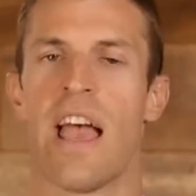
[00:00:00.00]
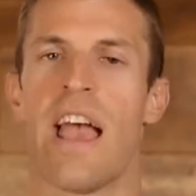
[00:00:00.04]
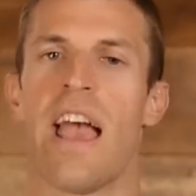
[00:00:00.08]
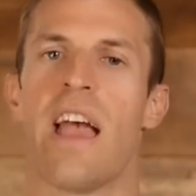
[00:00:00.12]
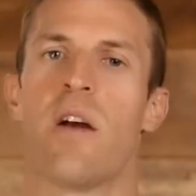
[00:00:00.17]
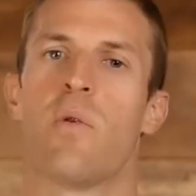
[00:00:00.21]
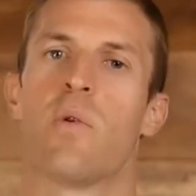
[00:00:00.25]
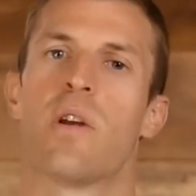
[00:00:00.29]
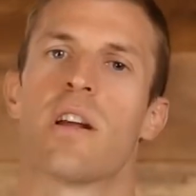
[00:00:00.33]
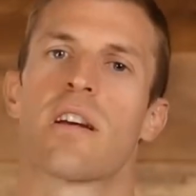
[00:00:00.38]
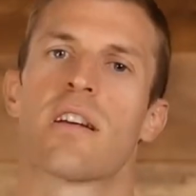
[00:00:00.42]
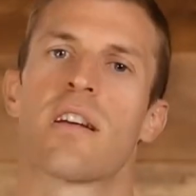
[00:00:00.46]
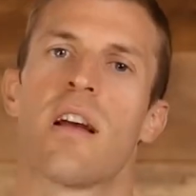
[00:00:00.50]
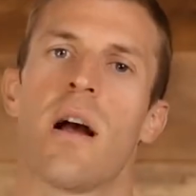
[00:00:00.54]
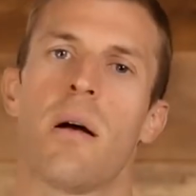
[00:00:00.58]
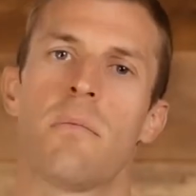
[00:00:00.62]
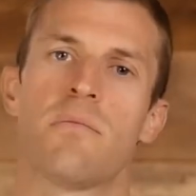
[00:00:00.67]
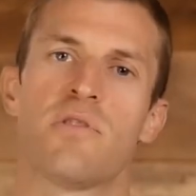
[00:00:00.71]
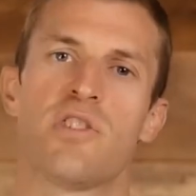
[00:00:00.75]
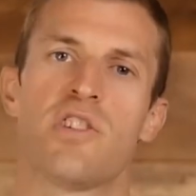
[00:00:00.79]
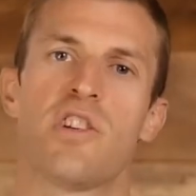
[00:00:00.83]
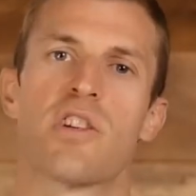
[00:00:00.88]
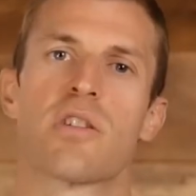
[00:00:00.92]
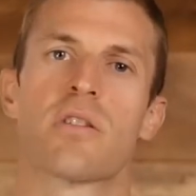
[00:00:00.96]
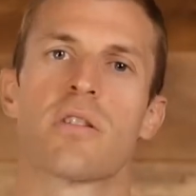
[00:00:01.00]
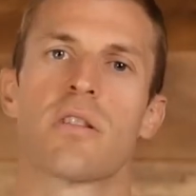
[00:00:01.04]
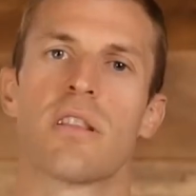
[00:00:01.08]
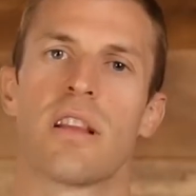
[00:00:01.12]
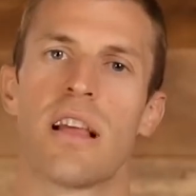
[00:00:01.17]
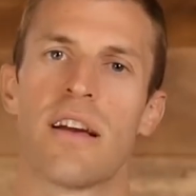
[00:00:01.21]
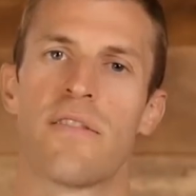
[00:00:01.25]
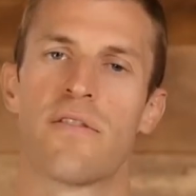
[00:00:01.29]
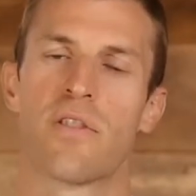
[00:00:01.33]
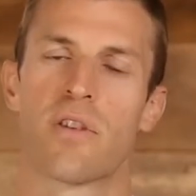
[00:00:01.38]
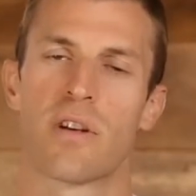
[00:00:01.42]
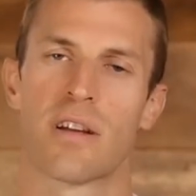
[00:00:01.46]
And when it comes to your
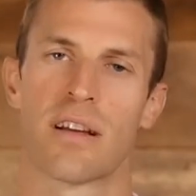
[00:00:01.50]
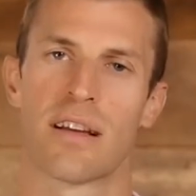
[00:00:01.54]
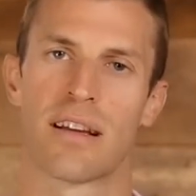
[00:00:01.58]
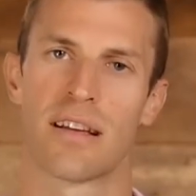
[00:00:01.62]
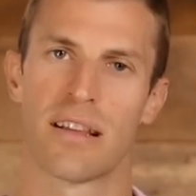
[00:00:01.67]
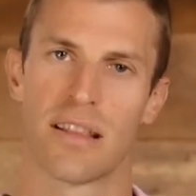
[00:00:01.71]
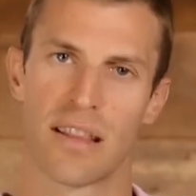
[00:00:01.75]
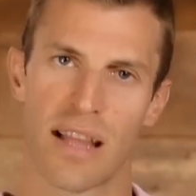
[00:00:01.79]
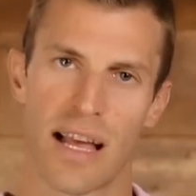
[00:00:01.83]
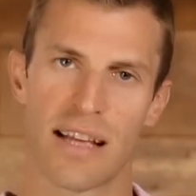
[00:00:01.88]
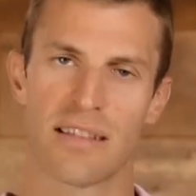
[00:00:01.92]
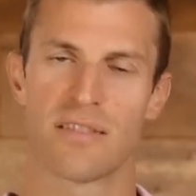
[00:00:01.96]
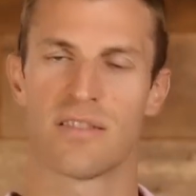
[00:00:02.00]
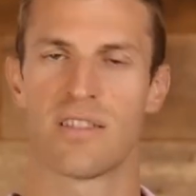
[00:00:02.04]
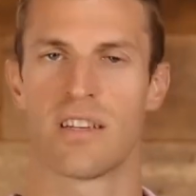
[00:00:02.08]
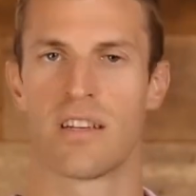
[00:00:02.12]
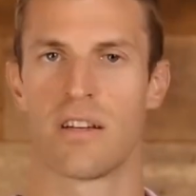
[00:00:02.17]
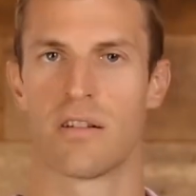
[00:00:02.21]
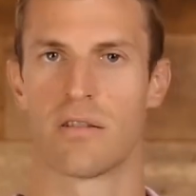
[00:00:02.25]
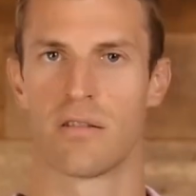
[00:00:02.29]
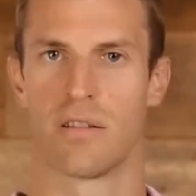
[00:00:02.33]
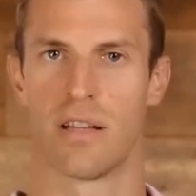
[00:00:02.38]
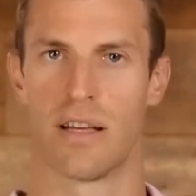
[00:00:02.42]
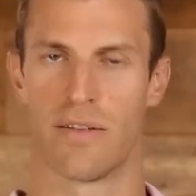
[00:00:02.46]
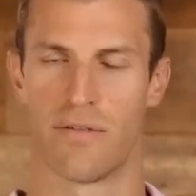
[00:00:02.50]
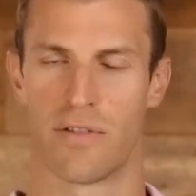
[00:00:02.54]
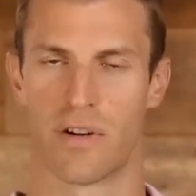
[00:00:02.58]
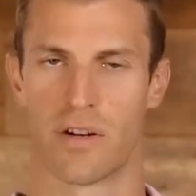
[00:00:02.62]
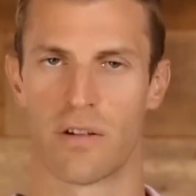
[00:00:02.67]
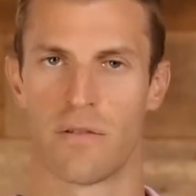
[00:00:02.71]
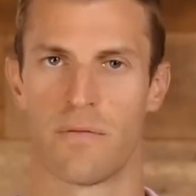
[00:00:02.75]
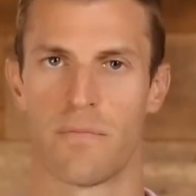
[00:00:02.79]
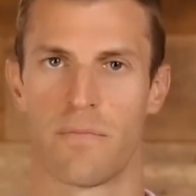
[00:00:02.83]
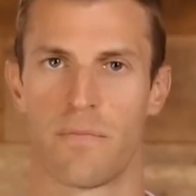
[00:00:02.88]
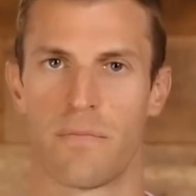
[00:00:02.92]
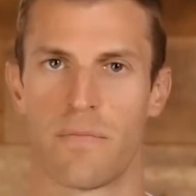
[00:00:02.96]
liver and cleansing your
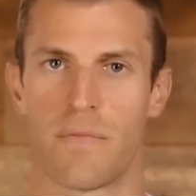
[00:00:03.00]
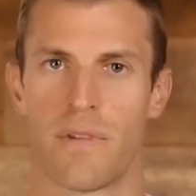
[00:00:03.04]
liver,